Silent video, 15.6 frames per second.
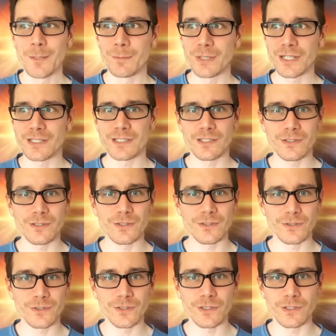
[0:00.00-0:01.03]
But
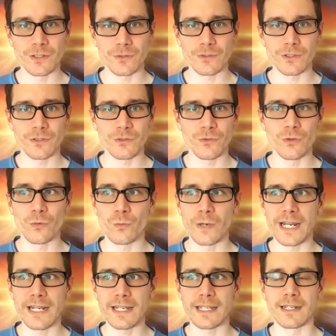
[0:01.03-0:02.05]
you
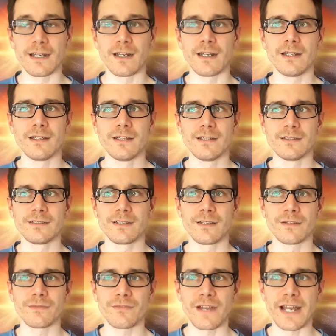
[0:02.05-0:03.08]
awaken to
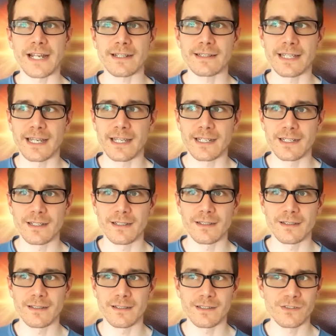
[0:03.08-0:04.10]
the fact that
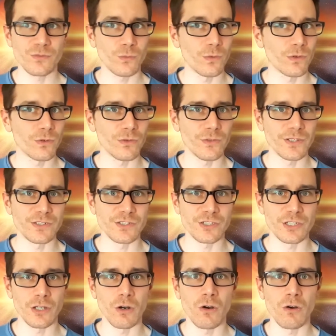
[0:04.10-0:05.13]
this world
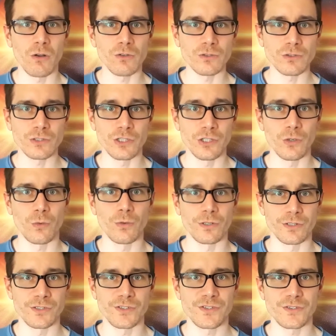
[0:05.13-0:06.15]
is all
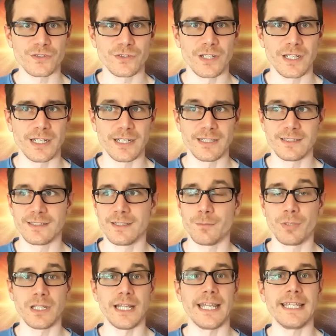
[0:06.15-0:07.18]
yours and to
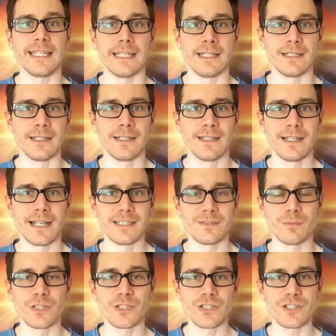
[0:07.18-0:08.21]
play in
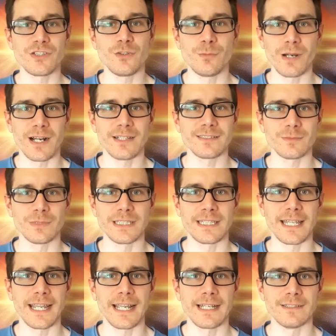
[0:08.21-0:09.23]
as much as you possibly
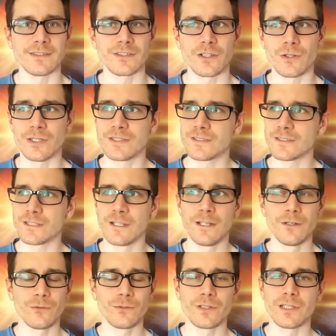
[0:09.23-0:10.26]
can. So it's
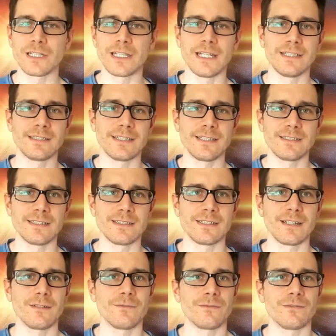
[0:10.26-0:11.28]
really it's a
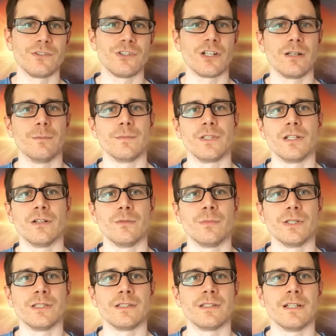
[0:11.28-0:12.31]
tough jump,
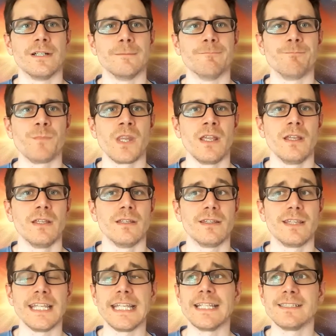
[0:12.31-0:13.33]
but the
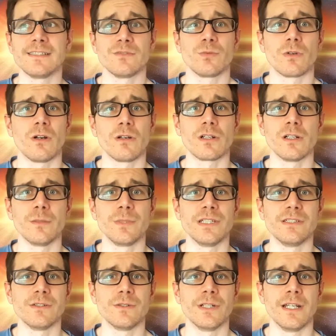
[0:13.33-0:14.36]
thing is we're all going to be
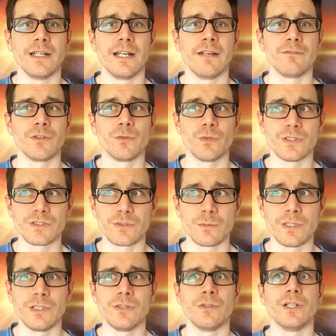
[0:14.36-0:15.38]
doing it. Everyone's going
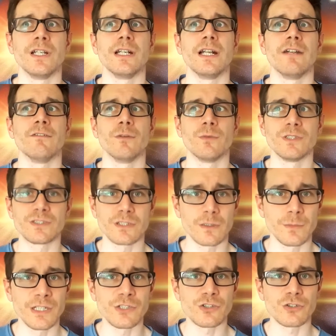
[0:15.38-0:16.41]
to be doing it. Everyone's
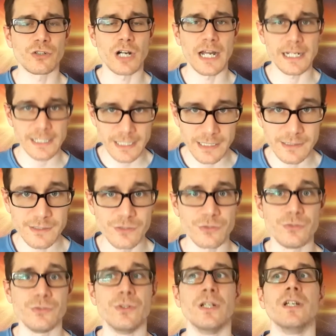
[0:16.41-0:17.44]
going to be trying
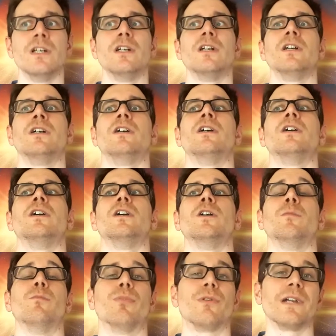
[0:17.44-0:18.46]
to
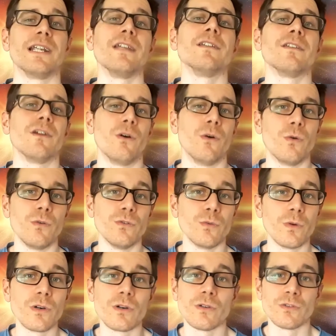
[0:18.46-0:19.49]
bring the old
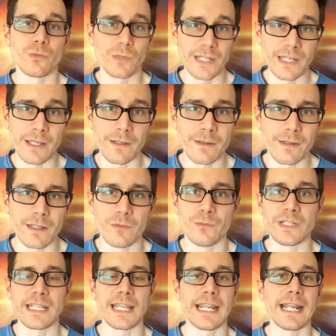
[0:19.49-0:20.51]
world with, and
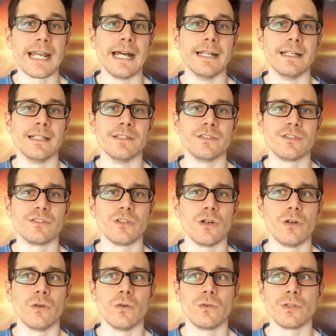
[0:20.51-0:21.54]
we can't. And
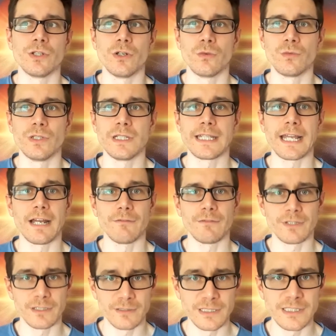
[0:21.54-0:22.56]
so really
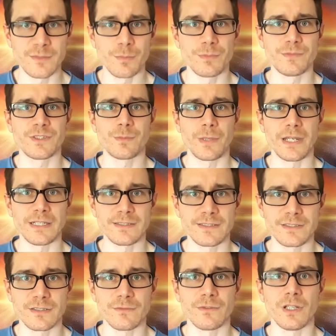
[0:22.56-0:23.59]
having these
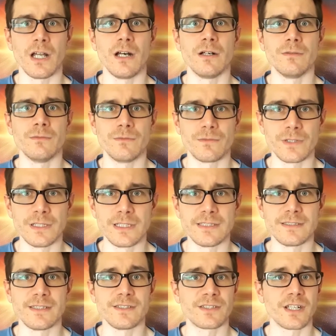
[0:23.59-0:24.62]
spaces of love and
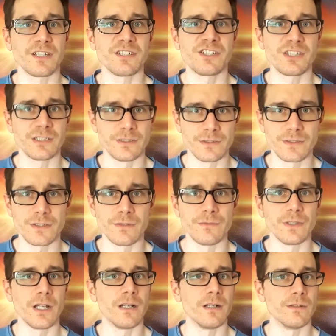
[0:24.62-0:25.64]
these discussions of
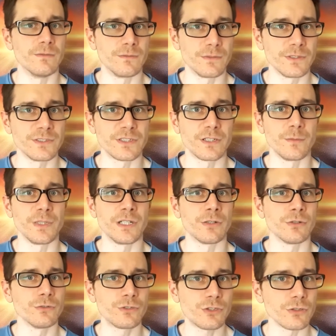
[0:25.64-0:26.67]
love is going to be
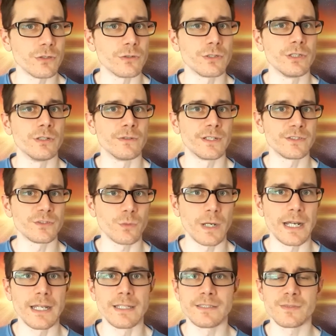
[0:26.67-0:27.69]
crucial. That's
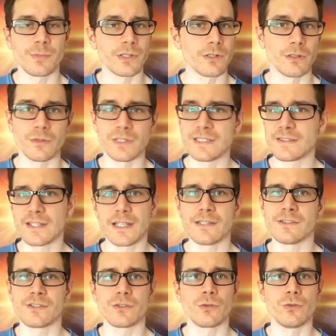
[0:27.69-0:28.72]
why Spirit always
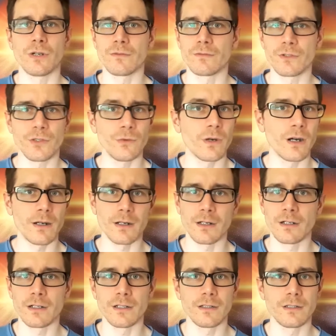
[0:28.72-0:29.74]
says, whoever you
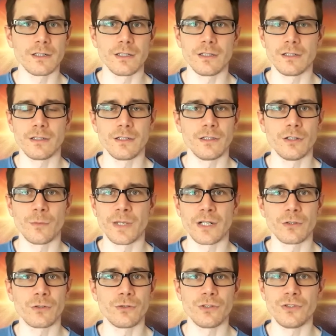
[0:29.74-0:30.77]
are, no
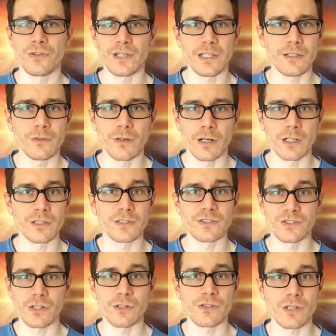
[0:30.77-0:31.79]
matter who you think you are,
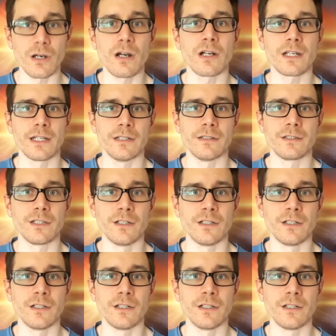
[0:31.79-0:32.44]
start talking.